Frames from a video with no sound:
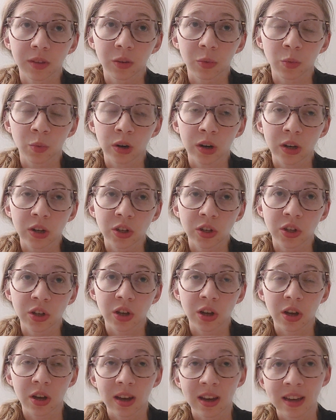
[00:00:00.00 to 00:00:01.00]
which
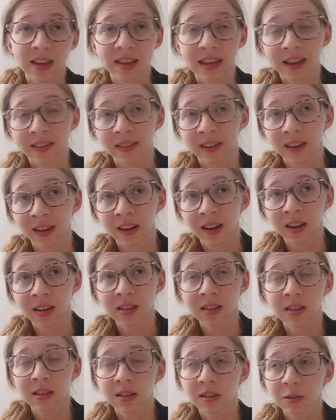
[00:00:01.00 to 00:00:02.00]
is
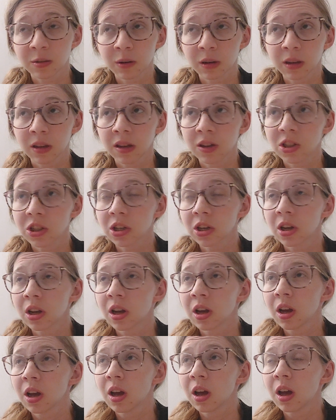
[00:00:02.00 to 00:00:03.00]
Atarax in Swedish.
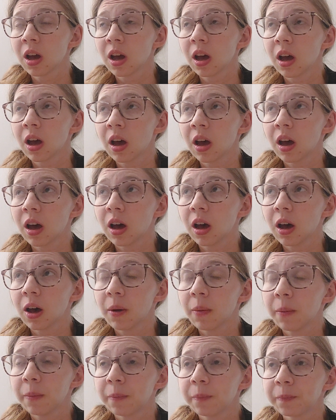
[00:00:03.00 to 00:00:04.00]
There
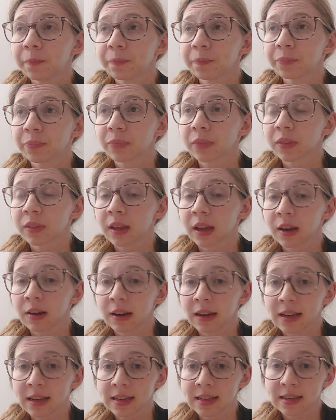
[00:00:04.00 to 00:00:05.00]

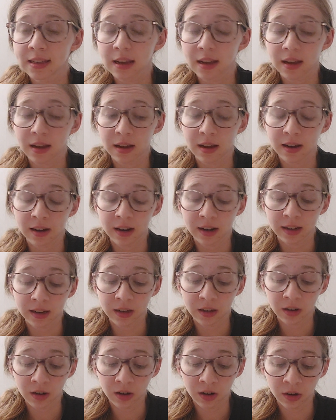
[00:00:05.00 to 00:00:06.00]
is
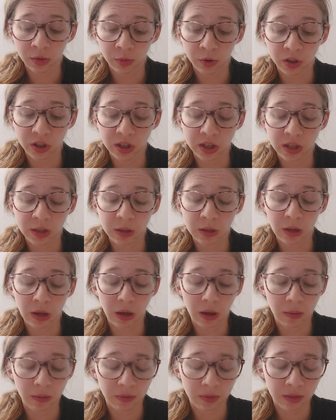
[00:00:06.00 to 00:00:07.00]
Lagigon, which is,
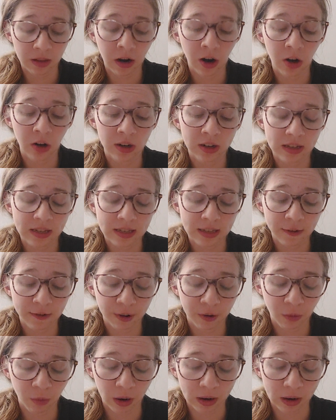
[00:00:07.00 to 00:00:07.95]
there are these different